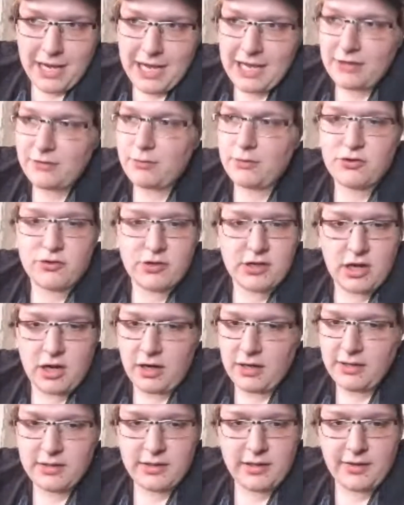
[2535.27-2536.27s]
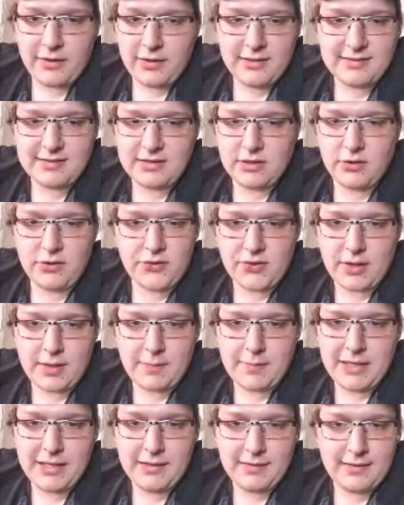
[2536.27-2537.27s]
mass restriction, on and on the list goes.
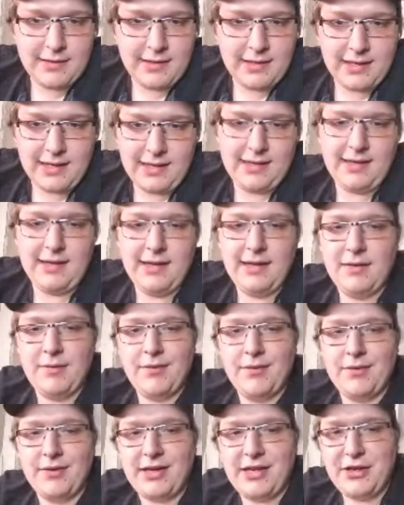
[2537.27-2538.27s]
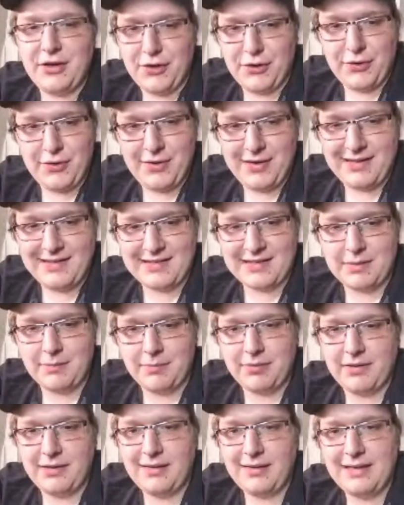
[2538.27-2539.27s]
I mean, and here it's a
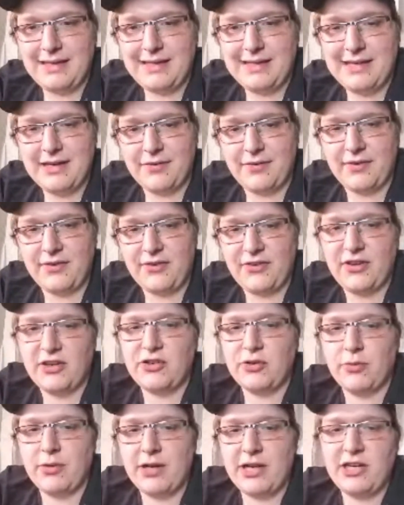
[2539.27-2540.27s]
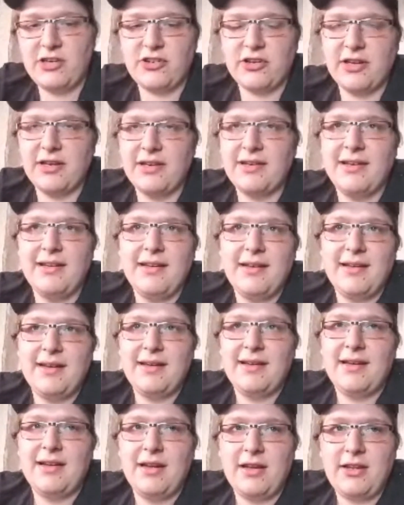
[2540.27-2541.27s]
completely different situation.
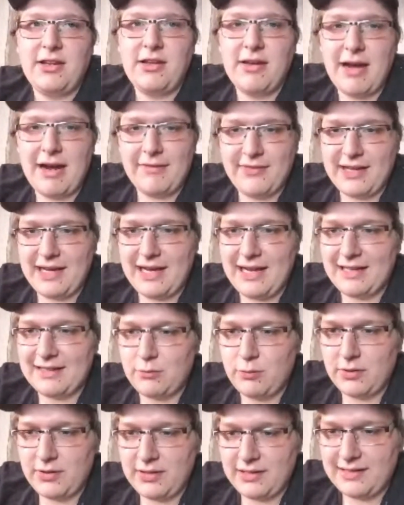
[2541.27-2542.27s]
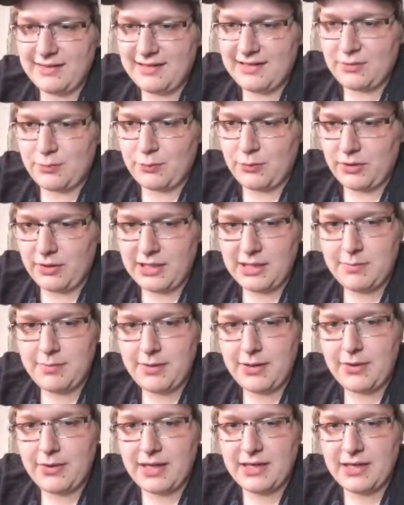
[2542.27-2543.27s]
You have to ask, what is this
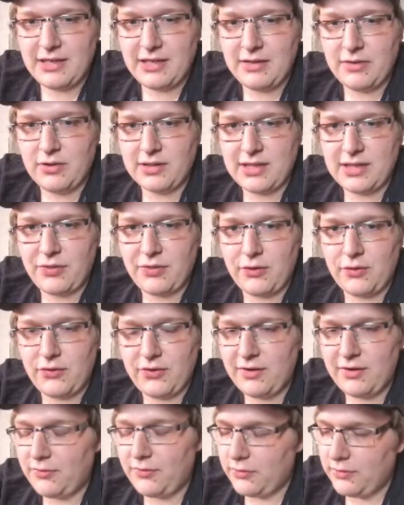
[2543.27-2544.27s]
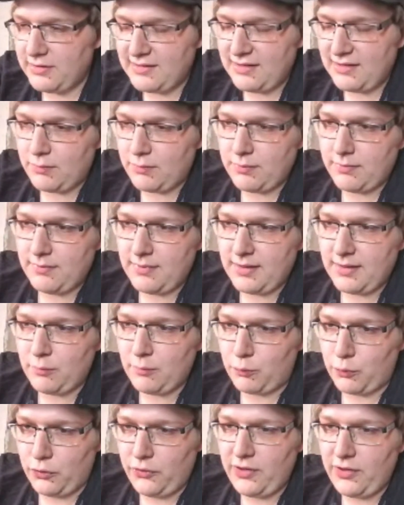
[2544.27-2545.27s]
really about? And you look at those influences.
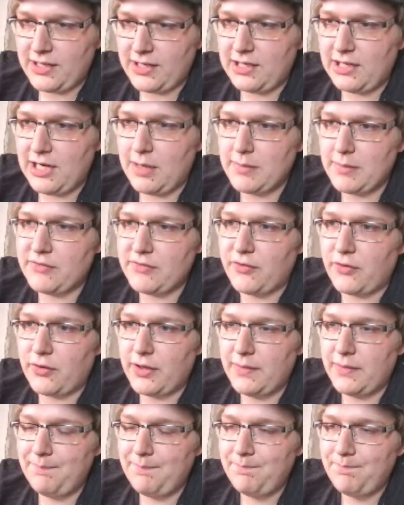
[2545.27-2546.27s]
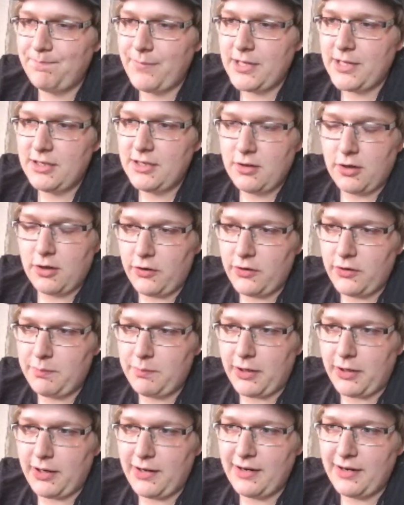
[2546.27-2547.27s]
The World Economic Forum,
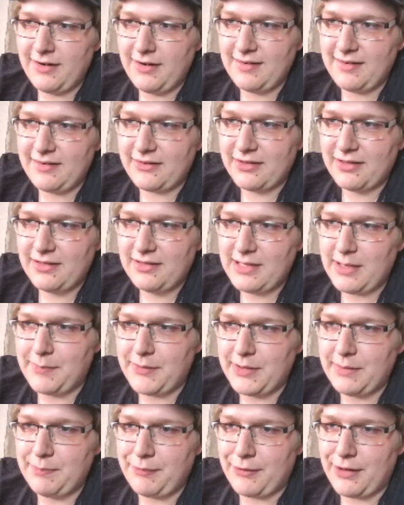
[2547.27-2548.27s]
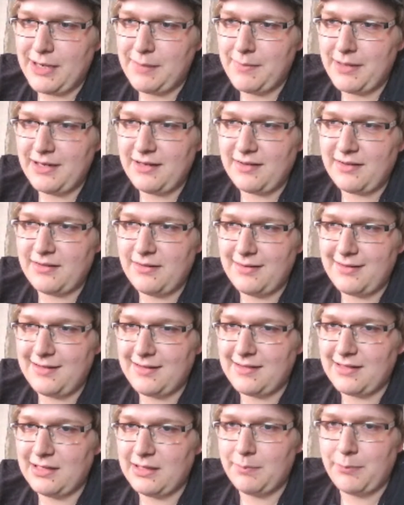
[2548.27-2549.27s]
all the partners, Deputy Prime Minister
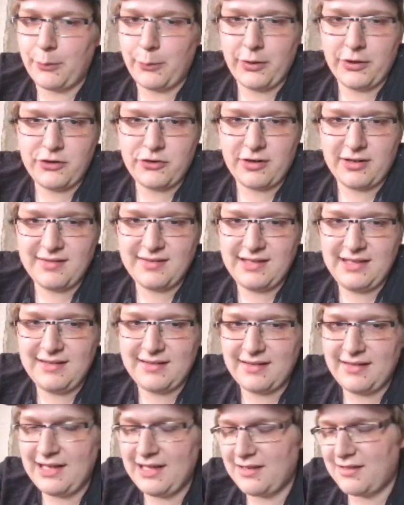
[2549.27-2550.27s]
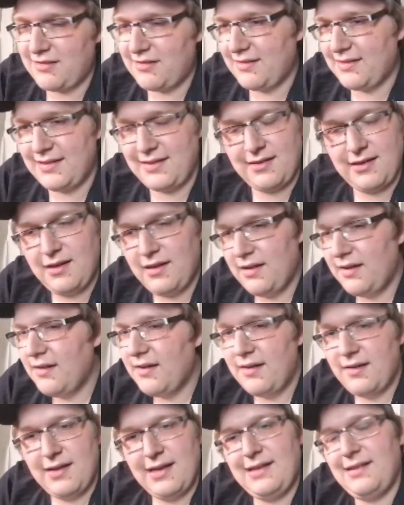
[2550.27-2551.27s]
sits on the Board of Trustees, and that's just
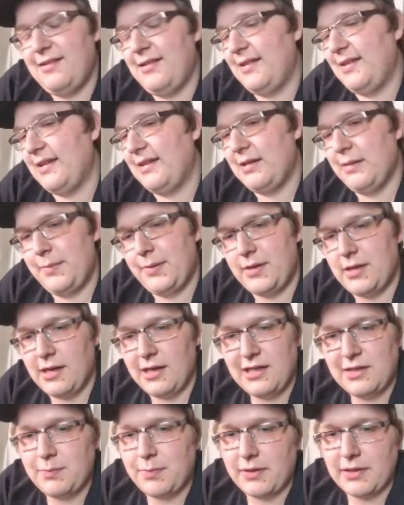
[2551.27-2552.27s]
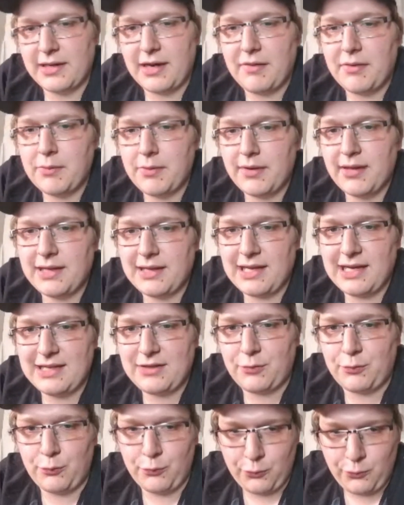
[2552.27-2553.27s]
the tip of the iceberg, everyone. Like,
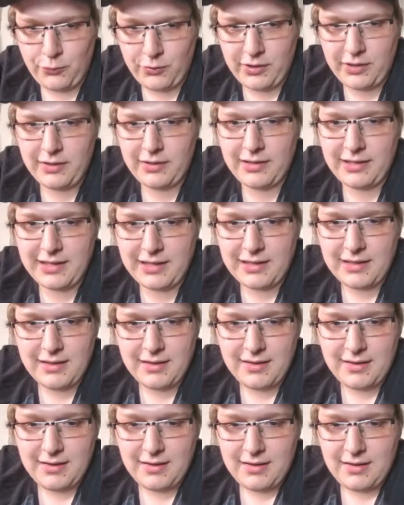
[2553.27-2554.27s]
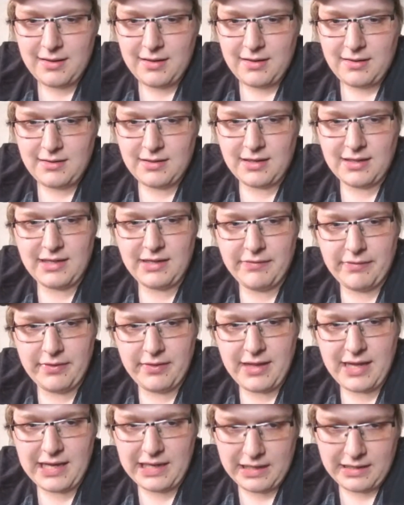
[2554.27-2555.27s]
that's really not
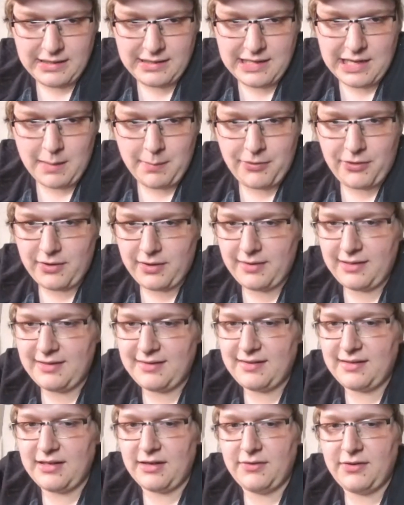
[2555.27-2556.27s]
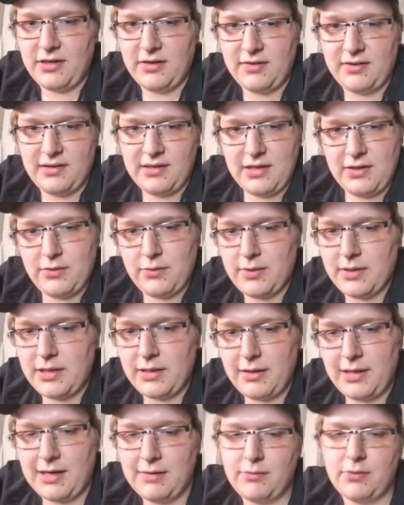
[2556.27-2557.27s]
even that in depth on this stuff. Here's another
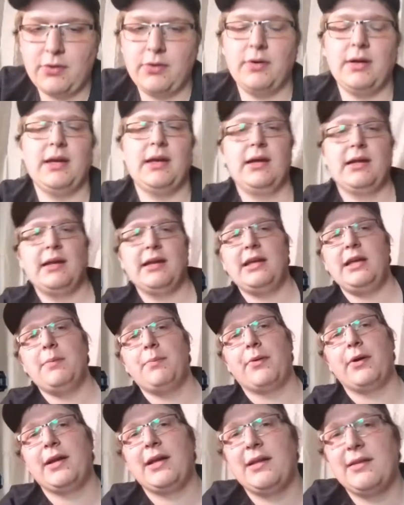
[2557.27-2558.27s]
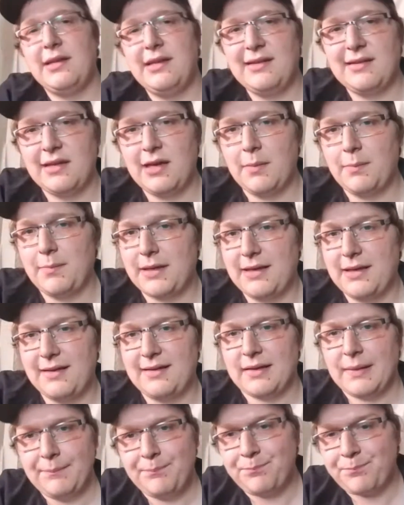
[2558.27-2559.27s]
one I wrote, and I'm going to keep bringing these up
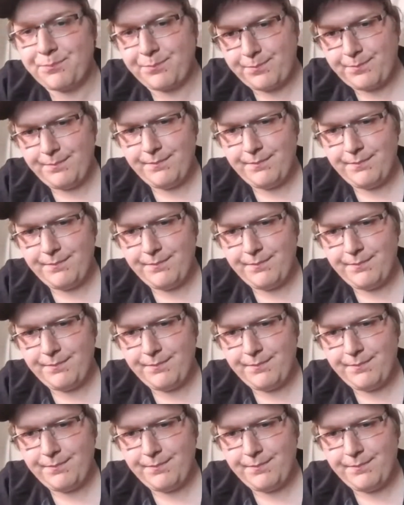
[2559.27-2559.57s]
because